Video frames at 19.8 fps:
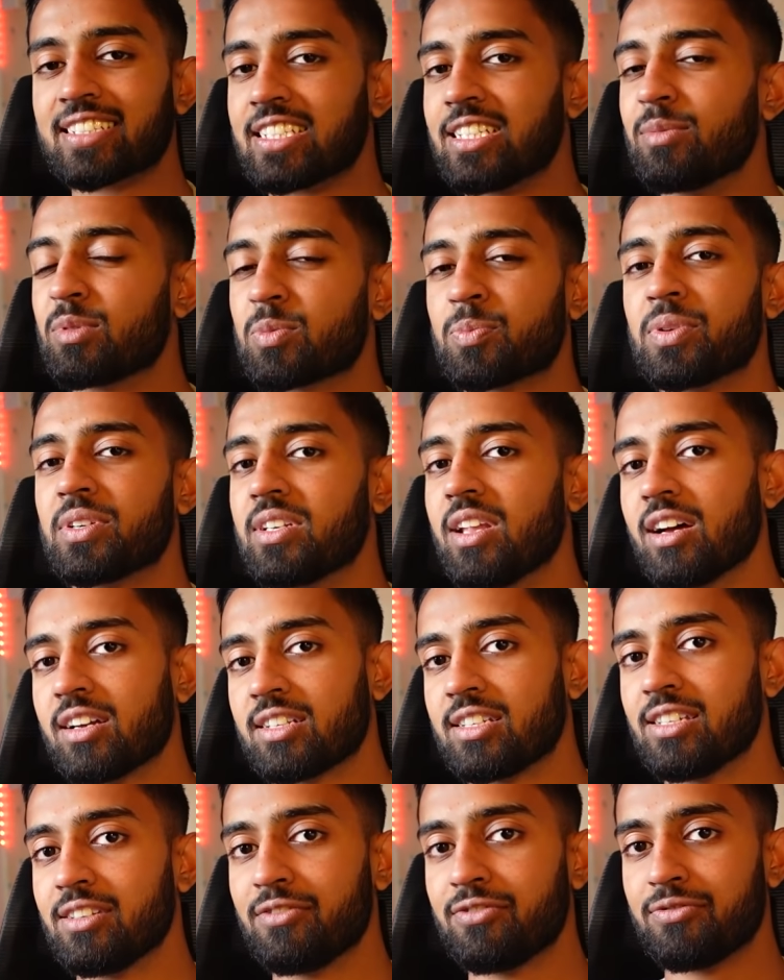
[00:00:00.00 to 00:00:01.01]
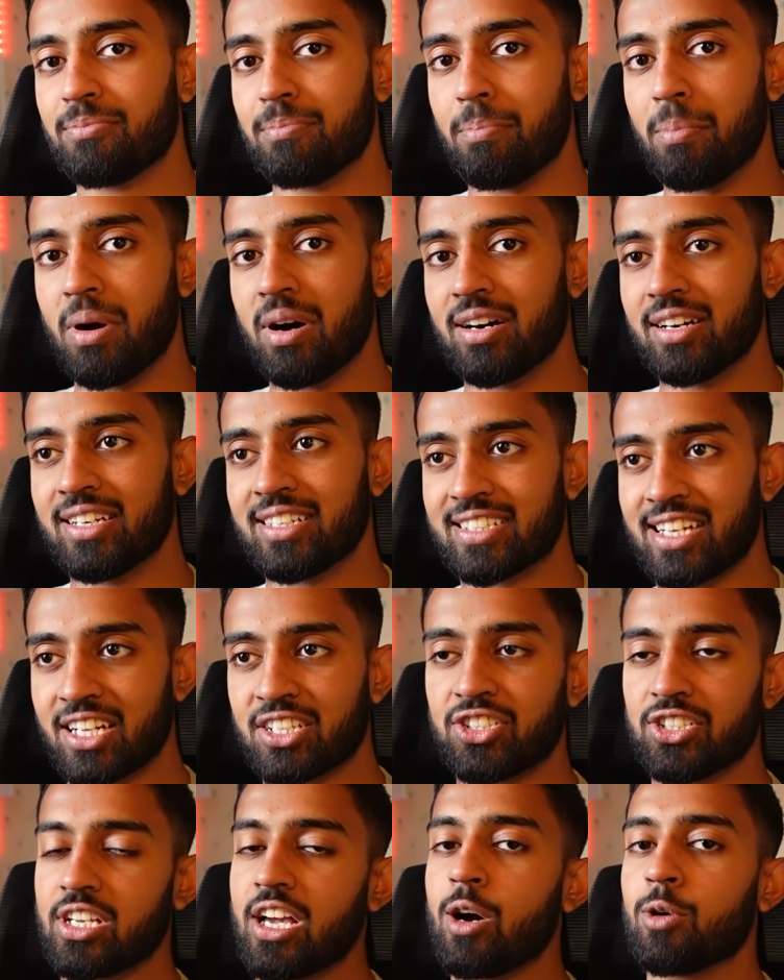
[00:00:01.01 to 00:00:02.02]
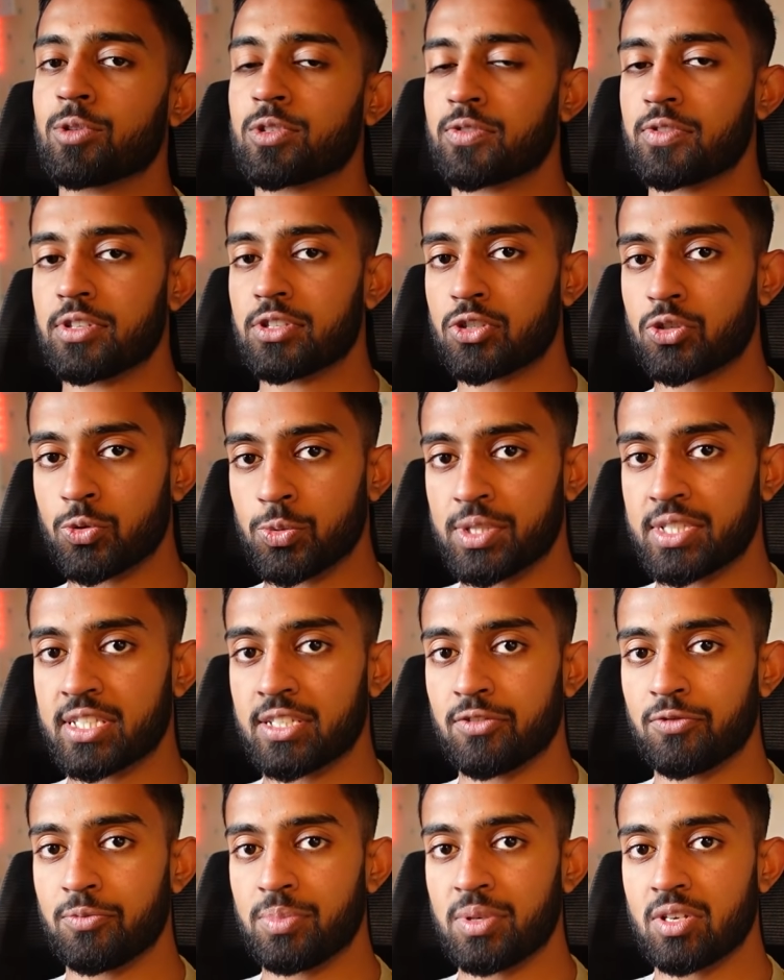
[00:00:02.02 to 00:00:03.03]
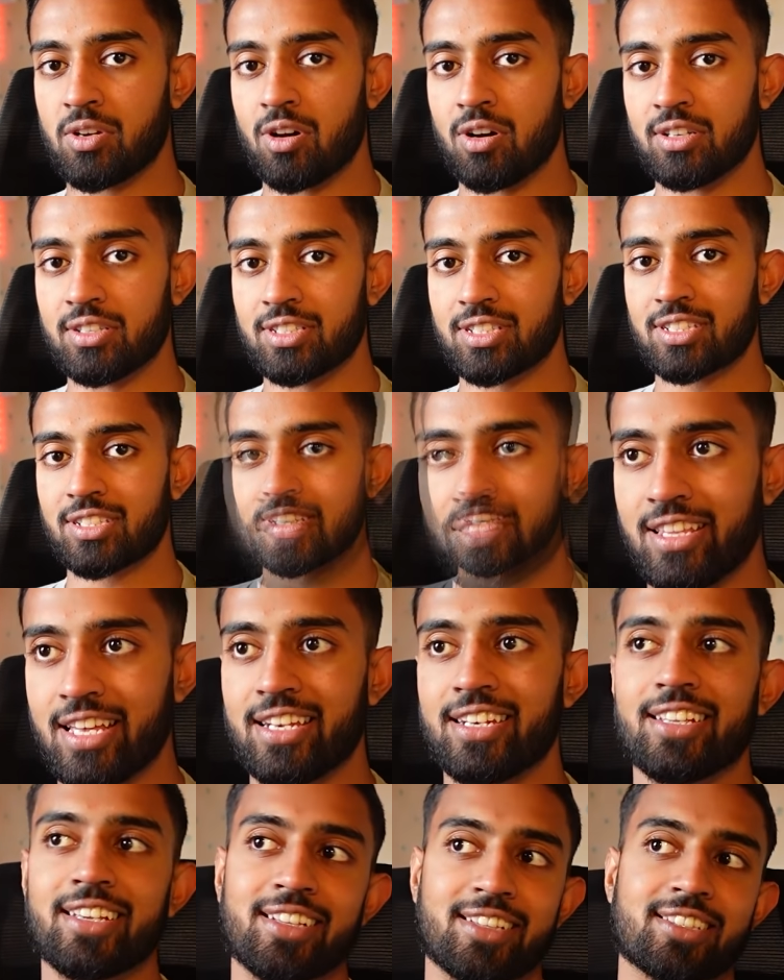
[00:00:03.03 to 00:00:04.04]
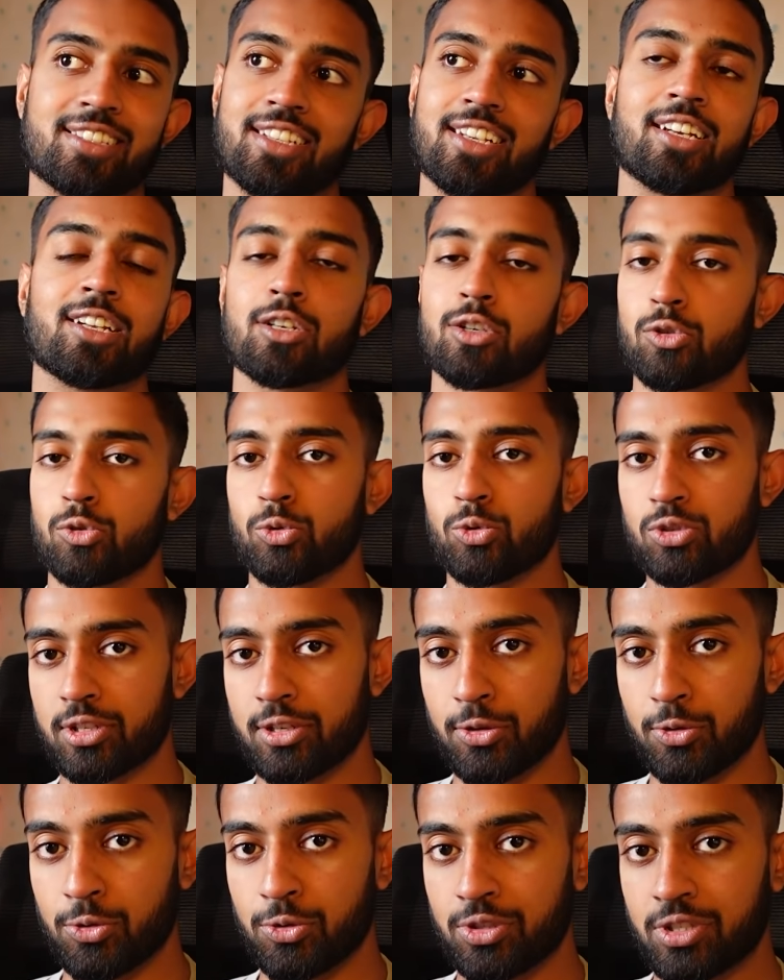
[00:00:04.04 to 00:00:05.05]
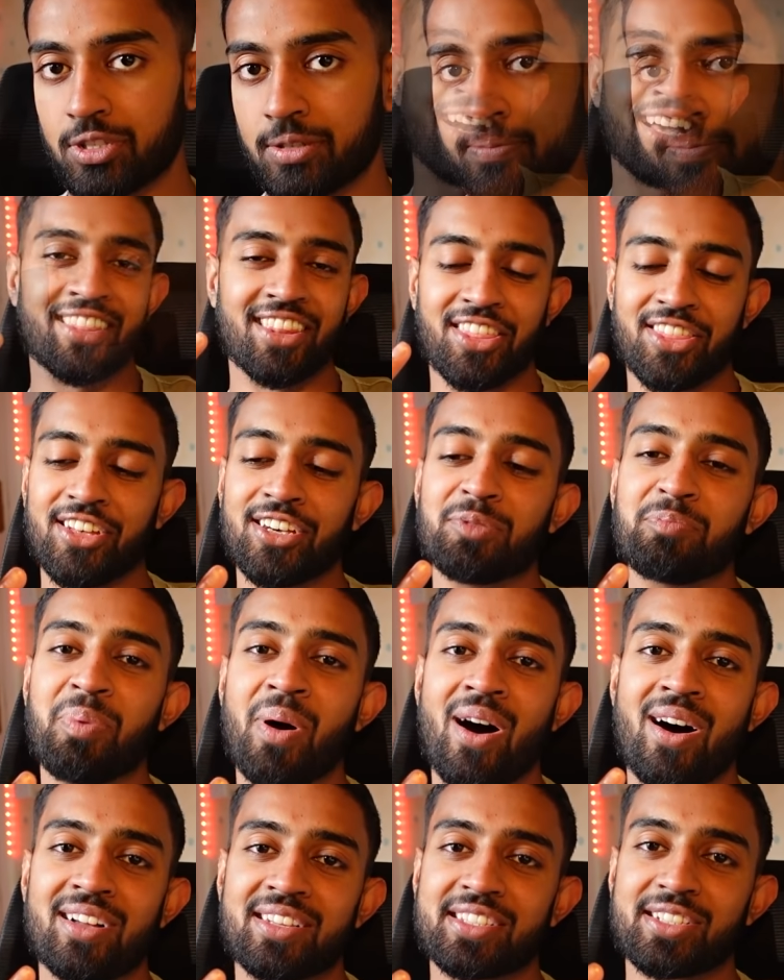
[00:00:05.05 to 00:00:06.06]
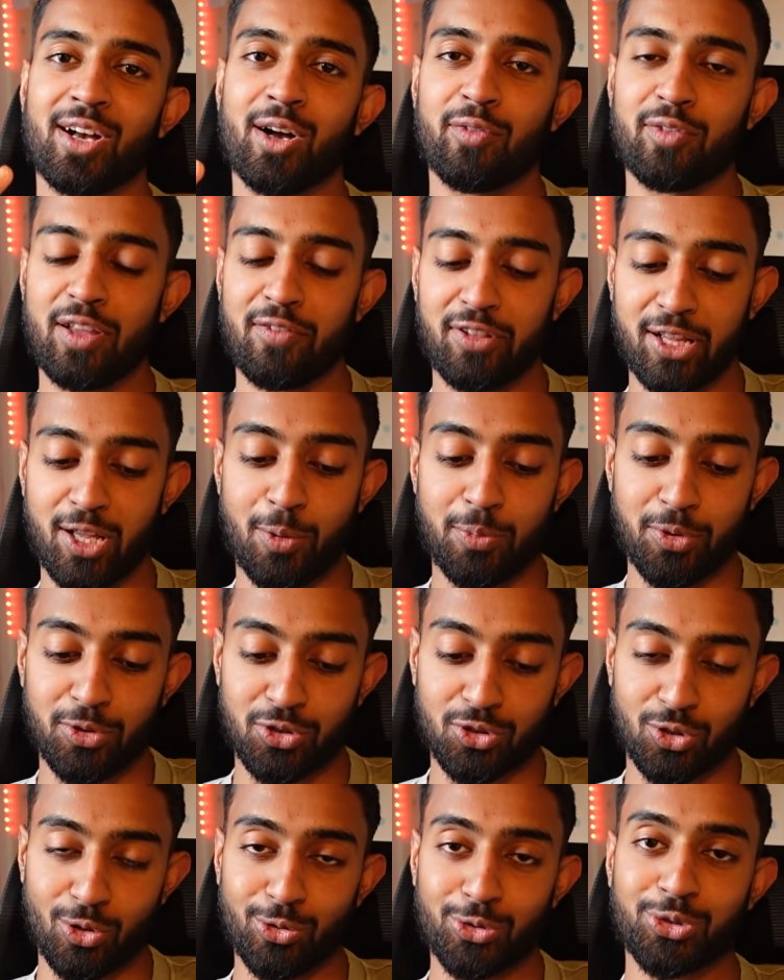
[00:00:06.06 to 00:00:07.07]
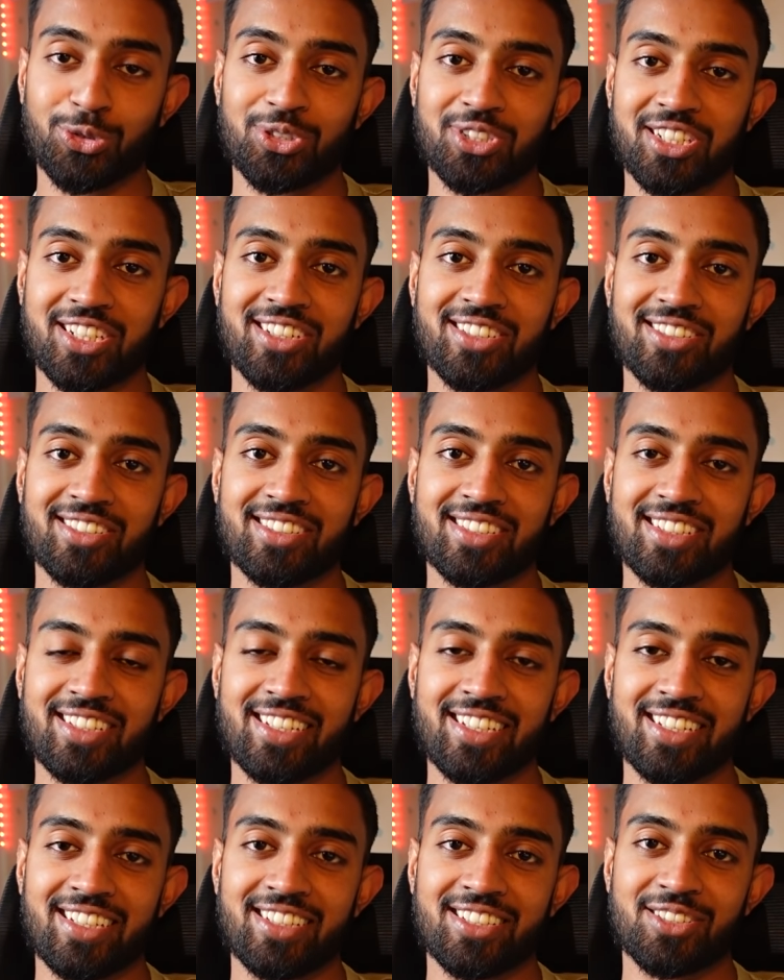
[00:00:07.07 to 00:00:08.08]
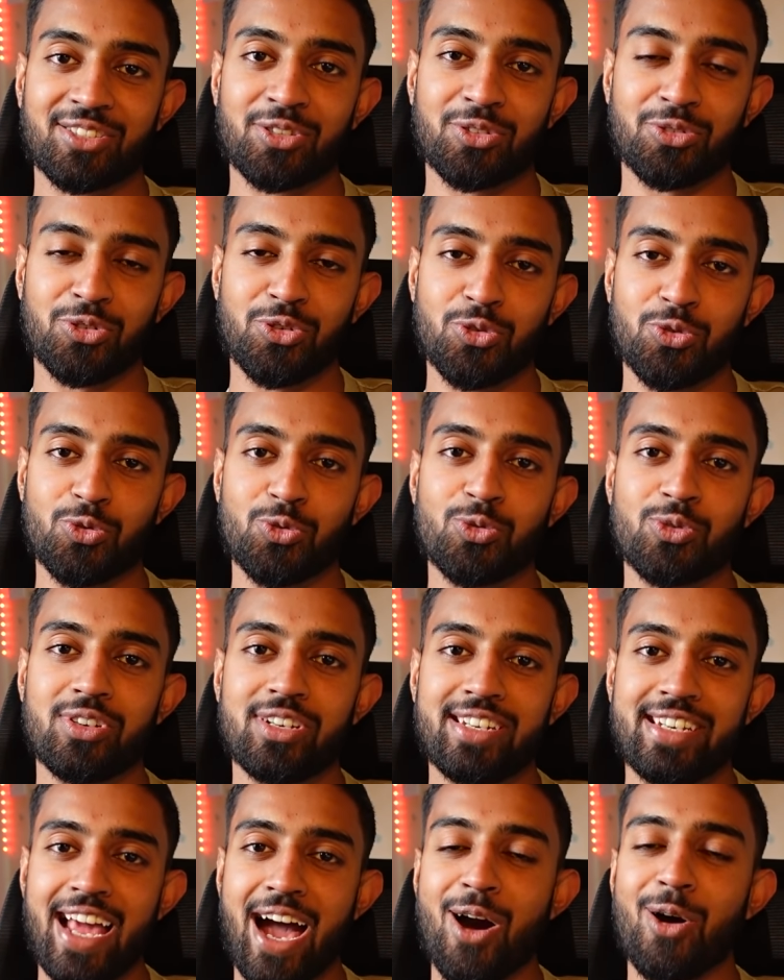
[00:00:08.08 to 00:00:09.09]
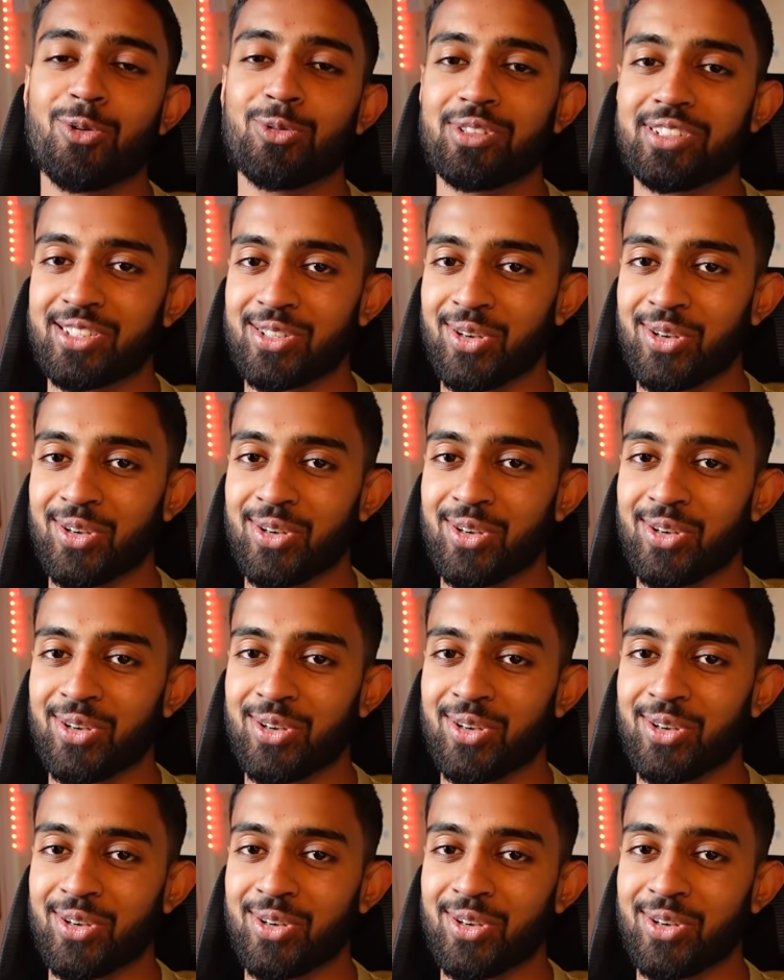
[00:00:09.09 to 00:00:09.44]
seems productive, but it's actually counterintuitive because then it's a lose-lose. And the third part of leveling up your social skills is to do down